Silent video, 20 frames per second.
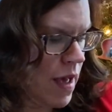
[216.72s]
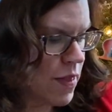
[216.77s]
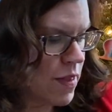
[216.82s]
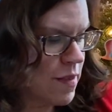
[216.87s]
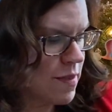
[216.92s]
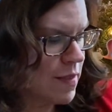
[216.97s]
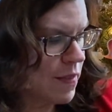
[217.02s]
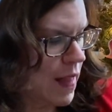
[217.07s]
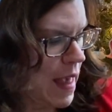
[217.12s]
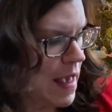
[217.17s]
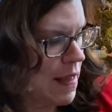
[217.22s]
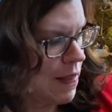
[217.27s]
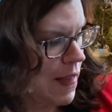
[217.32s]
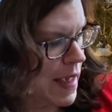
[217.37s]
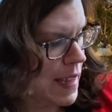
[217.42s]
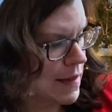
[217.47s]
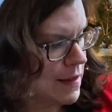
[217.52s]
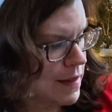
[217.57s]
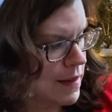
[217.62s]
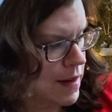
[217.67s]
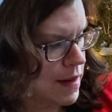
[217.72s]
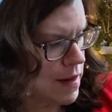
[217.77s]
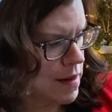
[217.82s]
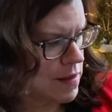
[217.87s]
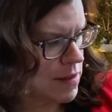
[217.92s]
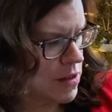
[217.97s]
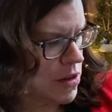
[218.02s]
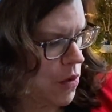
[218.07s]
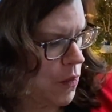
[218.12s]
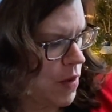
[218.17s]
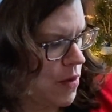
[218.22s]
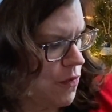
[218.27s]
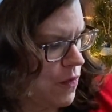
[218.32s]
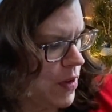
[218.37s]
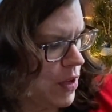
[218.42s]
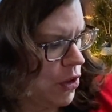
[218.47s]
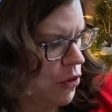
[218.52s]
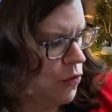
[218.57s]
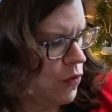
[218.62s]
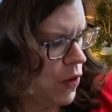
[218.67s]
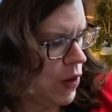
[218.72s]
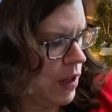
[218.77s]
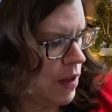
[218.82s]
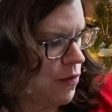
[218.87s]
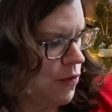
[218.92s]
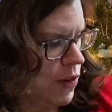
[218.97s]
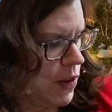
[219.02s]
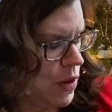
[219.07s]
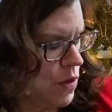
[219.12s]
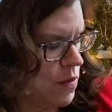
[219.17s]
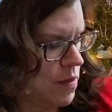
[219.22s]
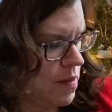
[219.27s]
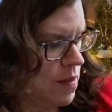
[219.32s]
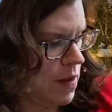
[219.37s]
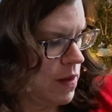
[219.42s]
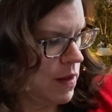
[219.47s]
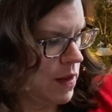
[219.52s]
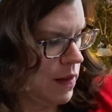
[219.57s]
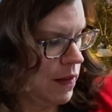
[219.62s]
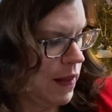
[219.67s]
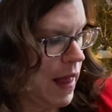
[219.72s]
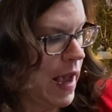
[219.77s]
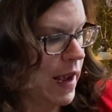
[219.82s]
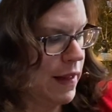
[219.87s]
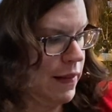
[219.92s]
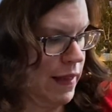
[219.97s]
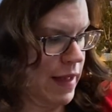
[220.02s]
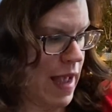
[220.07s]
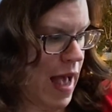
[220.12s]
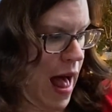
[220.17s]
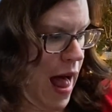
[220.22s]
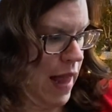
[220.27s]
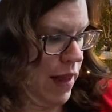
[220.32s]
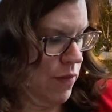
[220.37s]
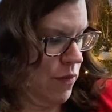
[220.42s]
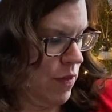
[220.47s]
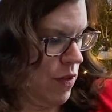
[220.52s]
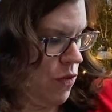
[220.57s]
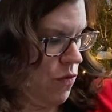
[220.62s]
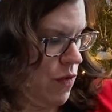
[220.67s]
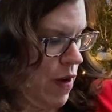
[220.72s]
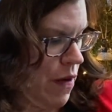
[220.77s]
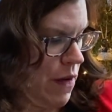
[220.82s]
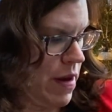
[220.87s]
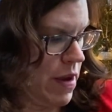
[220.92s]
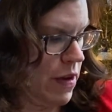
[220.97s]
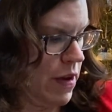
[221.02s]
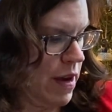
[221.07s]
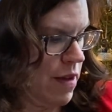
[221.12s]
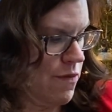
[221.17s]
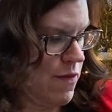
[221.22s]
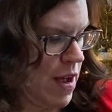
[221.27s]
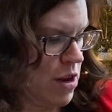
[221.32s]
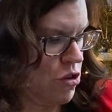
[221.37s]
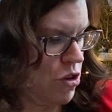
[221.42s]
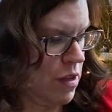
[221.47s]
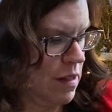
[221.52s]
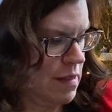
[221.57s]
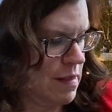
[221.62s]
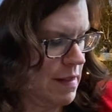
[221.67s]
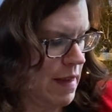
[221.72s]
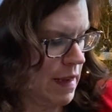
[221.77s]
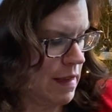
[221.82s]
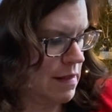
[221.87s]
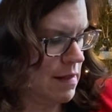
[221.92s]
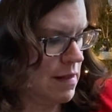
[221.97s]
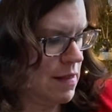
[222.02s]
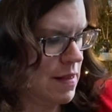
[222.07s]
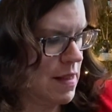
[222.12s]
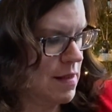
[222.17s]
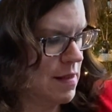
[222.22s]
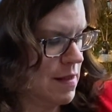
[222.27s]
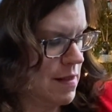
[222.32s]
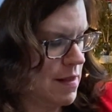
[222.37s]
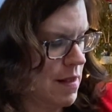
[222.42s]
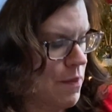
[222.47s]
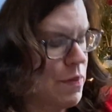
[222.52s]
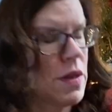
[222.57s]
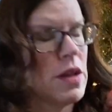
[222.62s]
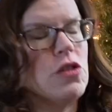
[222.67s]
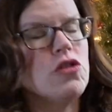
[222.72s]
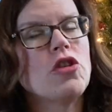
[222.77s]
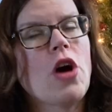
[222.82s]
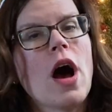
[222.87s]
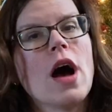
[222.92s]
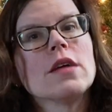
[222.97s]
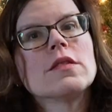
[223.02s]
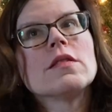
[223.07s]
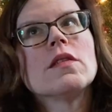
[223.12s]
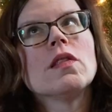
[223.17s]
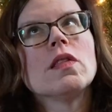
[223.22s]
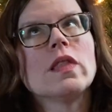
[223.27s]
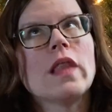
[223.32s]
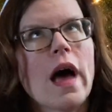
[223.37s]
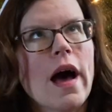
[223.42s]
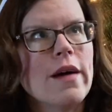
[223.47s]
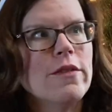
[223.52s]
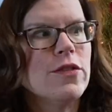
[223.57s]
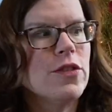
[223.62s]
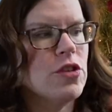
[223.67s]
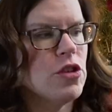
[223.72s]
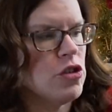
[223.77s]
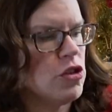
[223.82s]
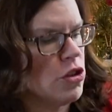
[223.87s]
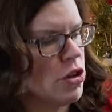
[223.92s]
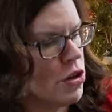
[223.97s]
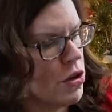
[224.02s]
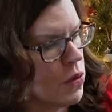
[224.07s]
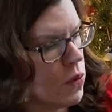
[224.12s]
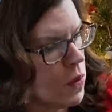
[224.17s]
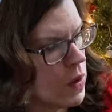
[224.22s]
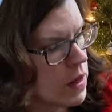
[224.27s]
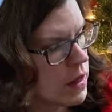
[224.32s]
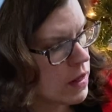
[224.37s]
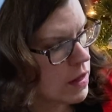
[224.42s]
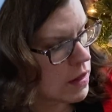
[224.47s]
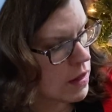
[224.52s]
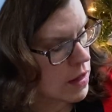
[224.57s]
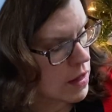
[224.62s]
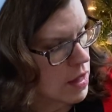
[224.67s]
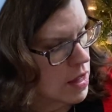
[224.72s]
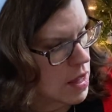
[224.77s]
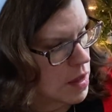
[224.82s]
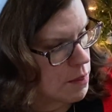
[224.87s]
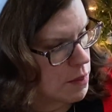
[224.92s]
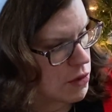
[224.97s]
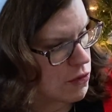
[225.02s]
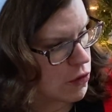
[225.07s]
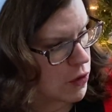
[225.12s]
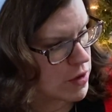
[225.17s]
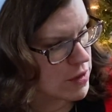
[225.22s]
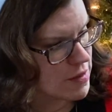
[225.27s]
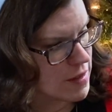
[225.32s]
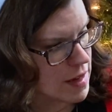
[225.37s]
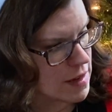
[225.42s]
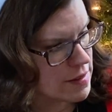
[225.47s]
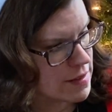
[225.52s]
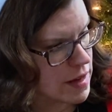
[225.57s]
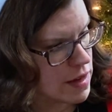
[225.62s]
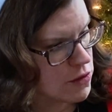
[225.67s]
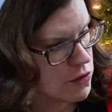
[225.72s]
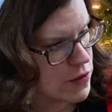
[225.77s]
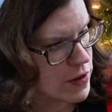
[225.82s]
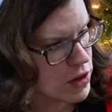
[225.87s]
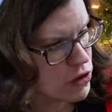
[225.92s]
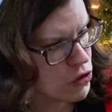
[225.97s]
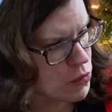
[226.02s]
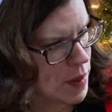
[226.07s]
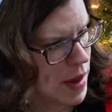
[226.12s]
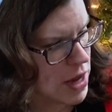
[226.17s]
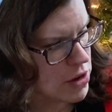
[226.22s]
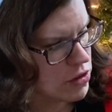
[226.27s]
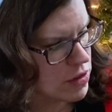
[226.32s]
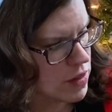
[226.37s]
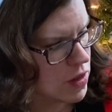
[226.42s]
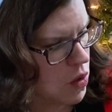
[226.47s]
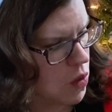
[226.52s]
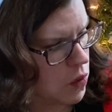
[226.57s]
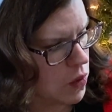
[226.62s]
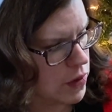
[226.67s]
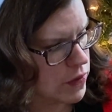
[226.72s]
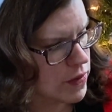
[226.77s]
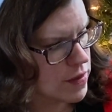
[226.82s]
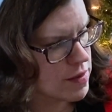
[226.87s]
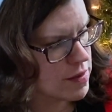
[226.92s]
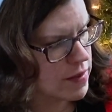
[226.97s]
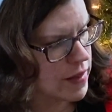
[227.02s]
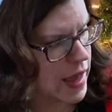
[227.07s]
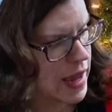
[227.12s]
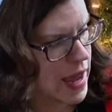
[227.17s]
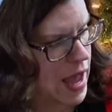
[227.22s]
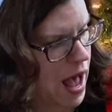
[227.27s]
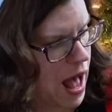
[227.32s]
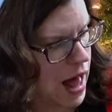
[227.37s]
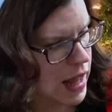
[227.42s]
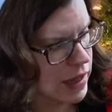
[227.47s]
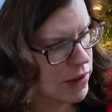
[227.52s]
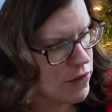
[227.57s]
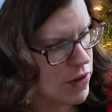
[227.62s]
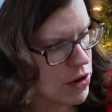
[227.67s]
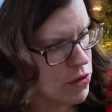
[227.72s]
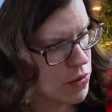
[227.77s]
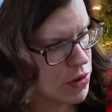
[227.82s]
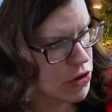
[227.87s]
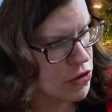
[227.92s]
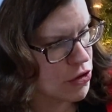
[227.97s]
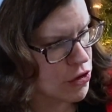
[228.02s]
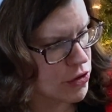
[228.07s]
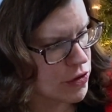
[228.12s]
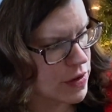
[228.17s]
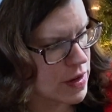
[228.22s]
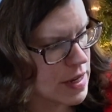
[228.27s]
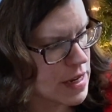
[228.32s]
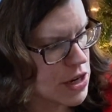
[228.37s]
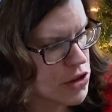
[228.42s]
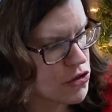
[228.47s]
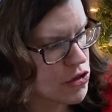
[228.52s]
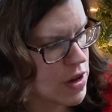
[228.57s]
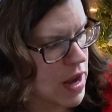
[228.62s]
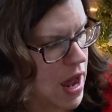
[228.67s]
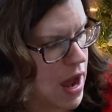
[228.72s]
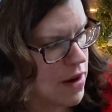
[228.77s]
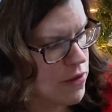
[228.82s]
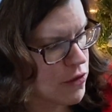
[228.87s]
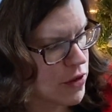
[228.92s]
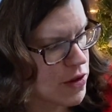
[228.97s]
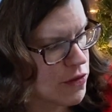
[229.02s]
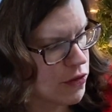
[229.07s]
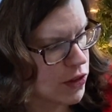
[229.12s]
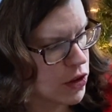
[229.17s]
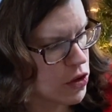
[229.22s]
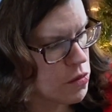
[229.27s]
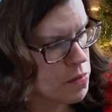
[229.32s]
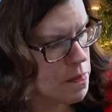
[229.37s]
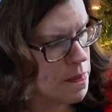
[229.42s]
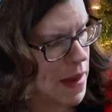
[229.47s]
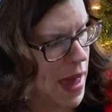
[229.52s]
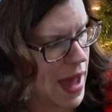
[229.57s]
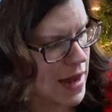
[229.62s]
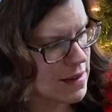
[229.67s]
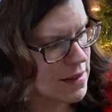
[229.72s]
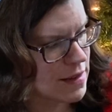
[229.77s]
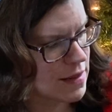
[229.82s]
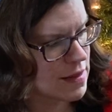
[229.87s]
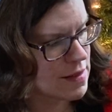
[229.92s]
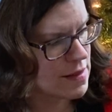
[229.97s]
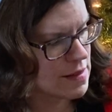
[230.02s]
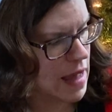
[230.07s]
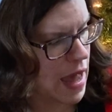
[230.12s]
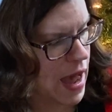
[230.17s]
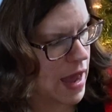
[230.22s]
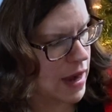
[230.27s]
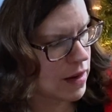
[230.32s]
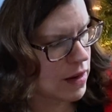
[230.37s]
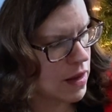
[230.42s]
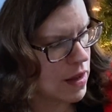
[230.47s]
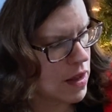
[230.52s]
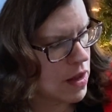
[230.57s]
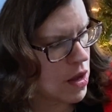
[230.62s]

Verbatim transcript: The sleigh landed in a snowy field full of flutes. Luckily, Olive was very good at fetching sticks. This is something dogs love to do. Before Santa had finished patching the hole in the sleigh, Olive had returned each and every flute back to the sack.